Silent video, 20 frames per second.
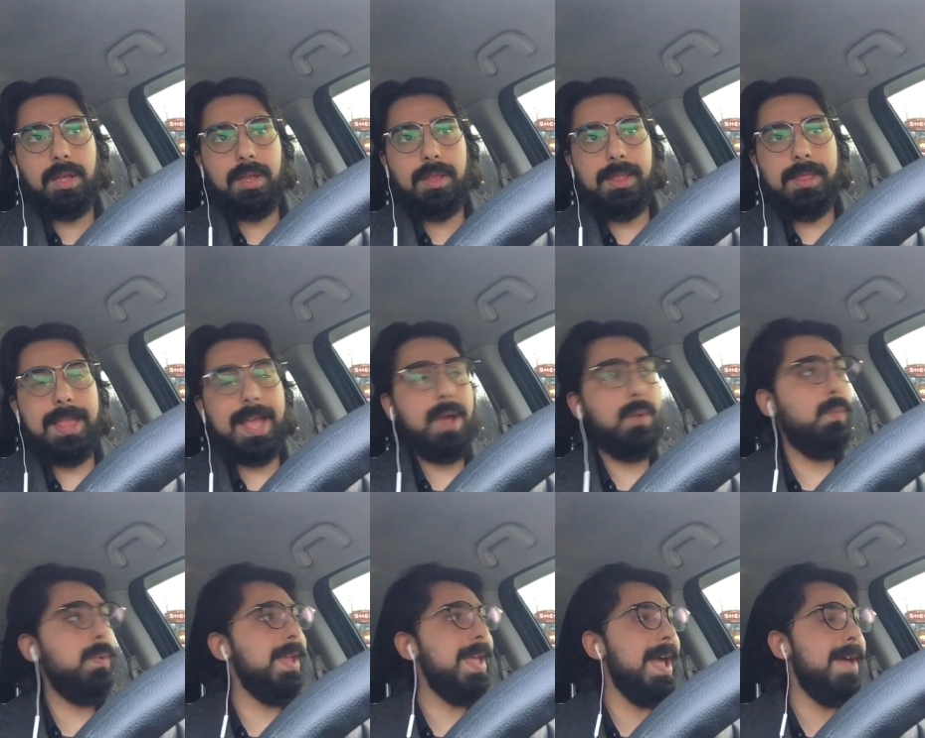
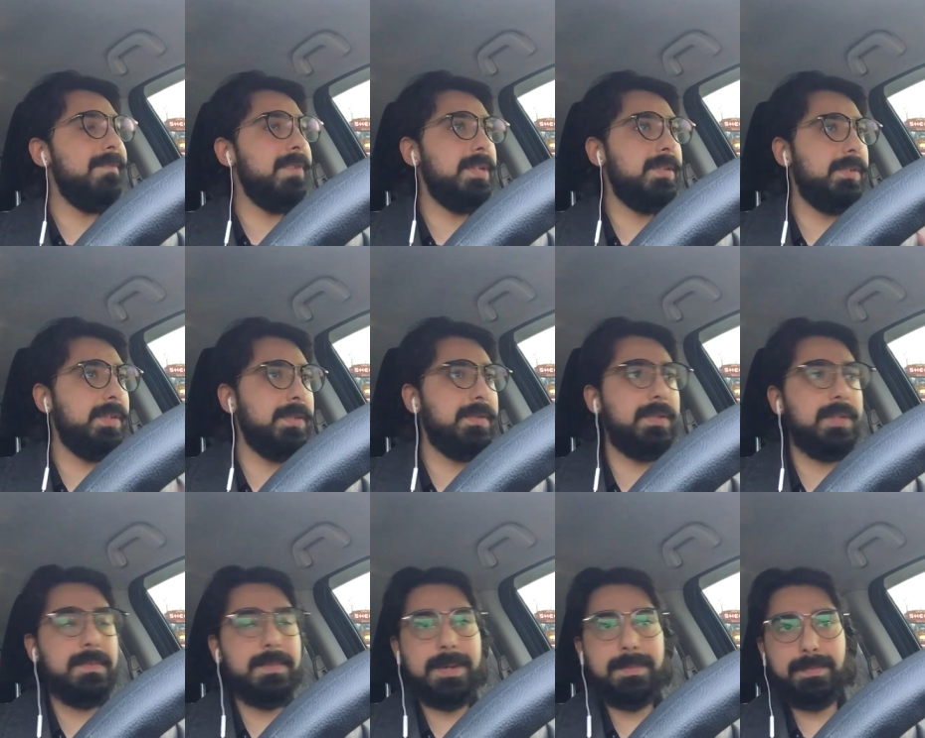that we have a
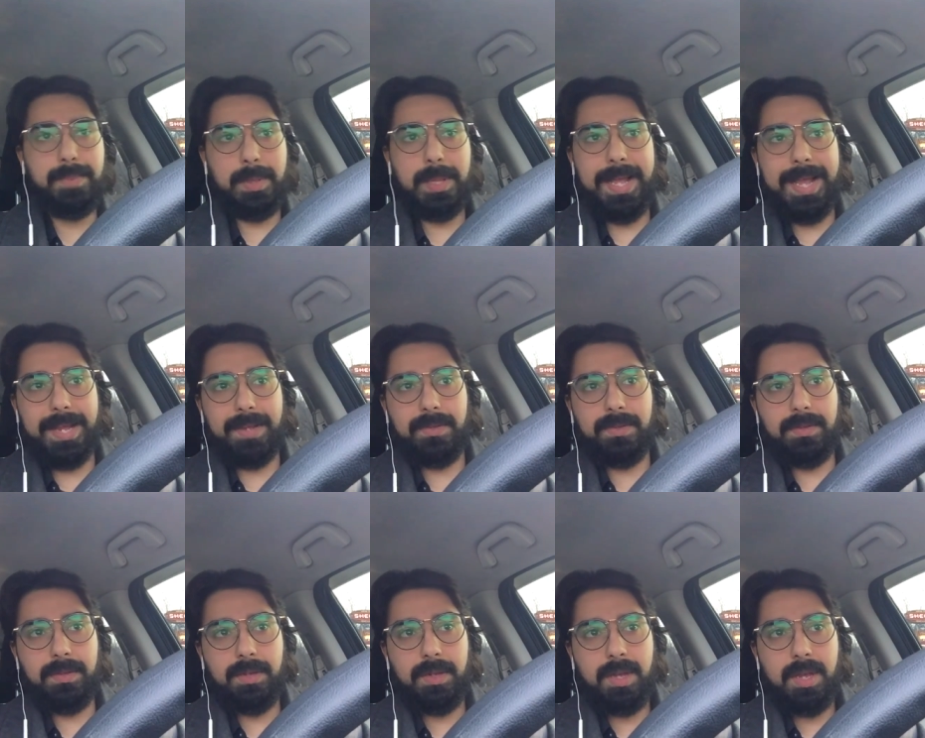system in
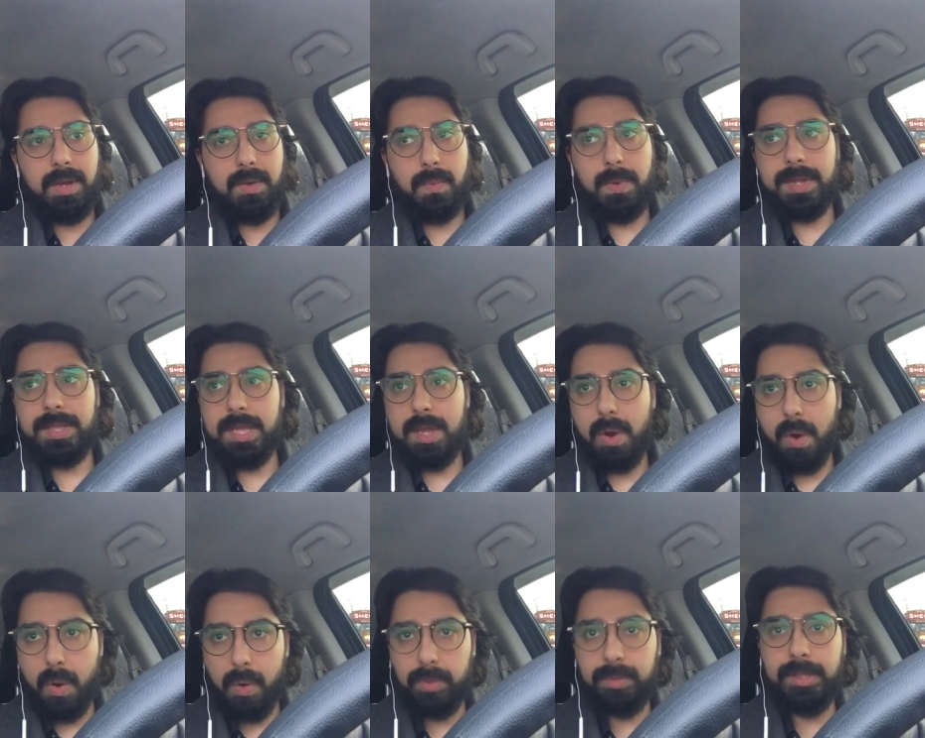place where the
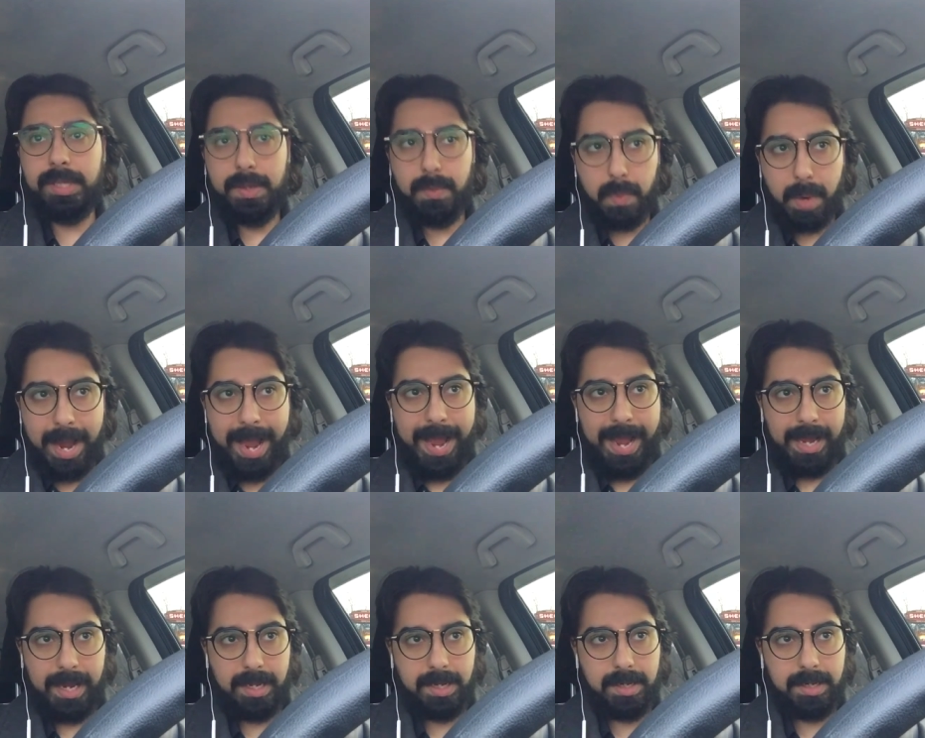only
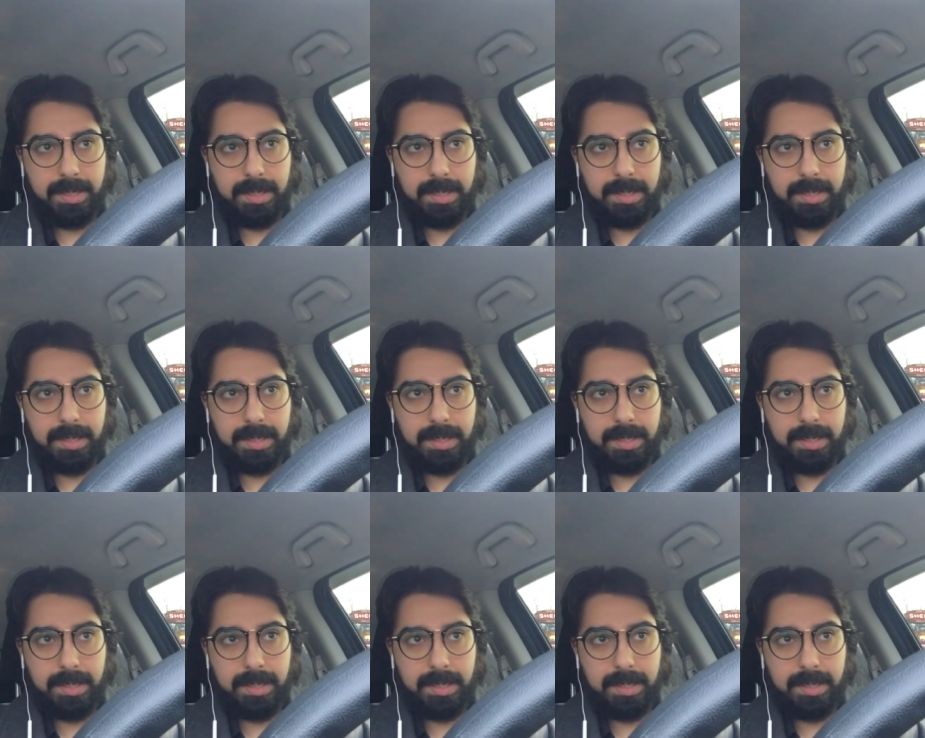way